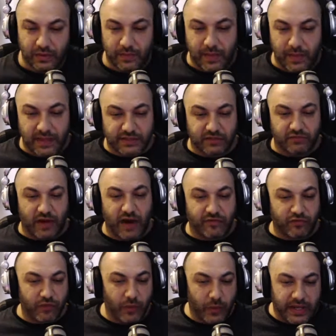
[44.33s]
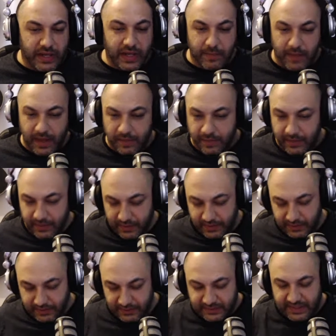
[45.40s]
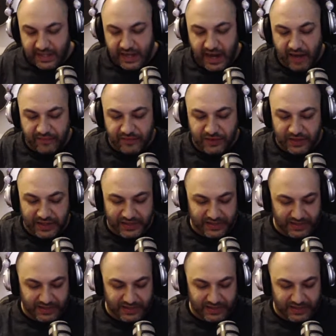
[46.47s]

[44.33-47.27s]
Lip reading: man. It's a rivalry weekend, baby. Let's get after it.